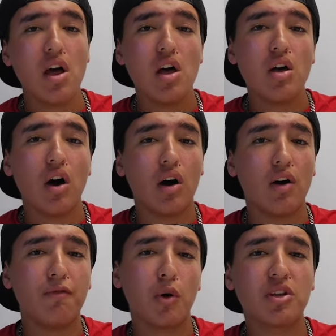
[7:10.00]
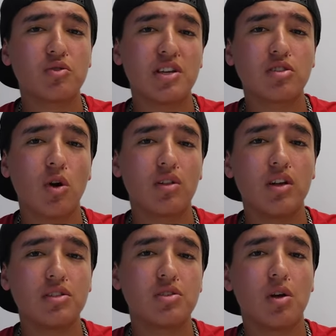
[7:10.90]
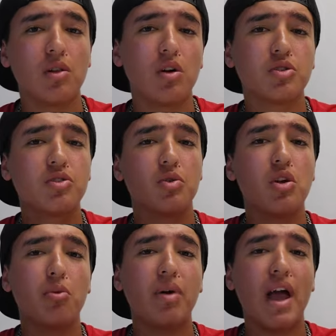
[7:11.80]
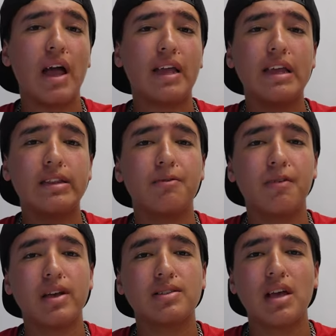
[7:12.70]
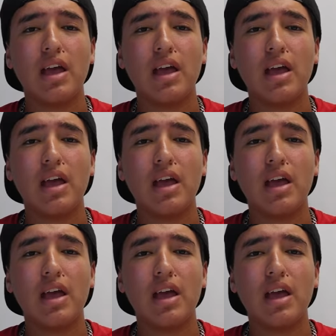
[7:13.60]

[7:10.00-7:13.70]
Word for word: uh, Focusrite Scarlett Solo Studio Pack interface,